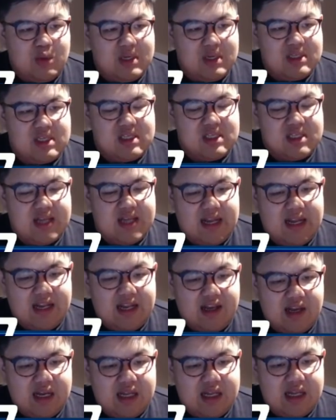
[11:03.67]
Wiz is likely
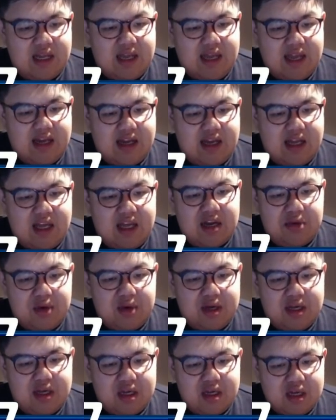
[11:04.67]
going to negate it
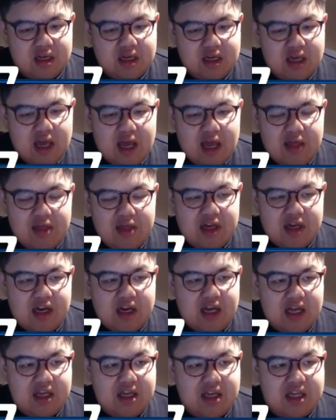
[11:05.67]
anyway. And then
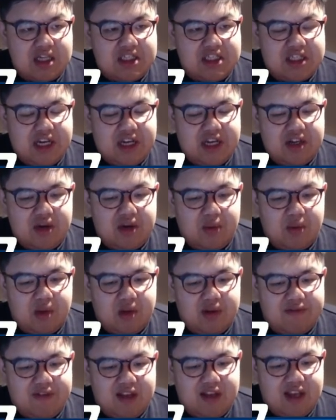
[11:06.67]
you can chain your
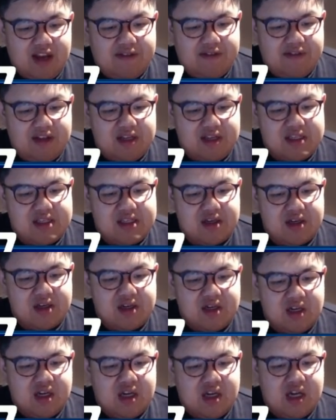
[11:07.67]
wall of D after. So
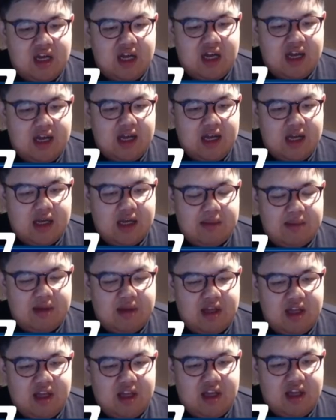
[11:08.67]

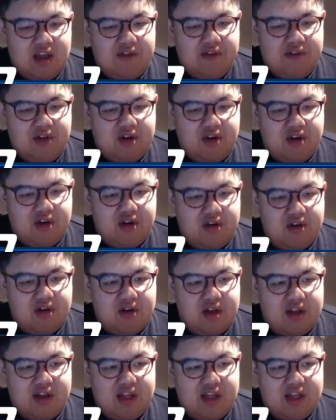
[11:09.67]
if you're
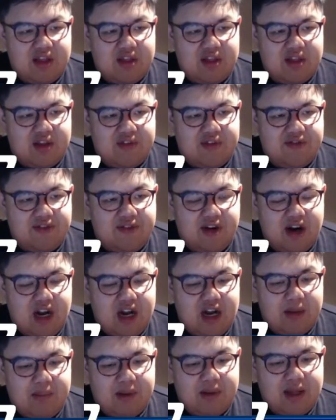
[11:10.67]
the for
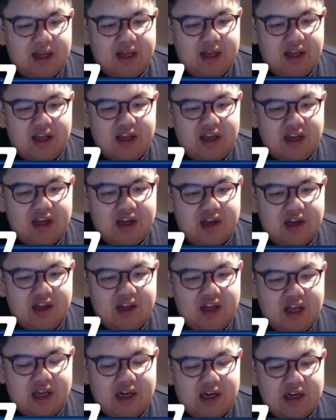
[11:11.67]
hire player
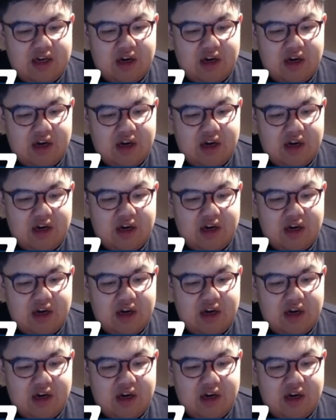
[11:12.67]
and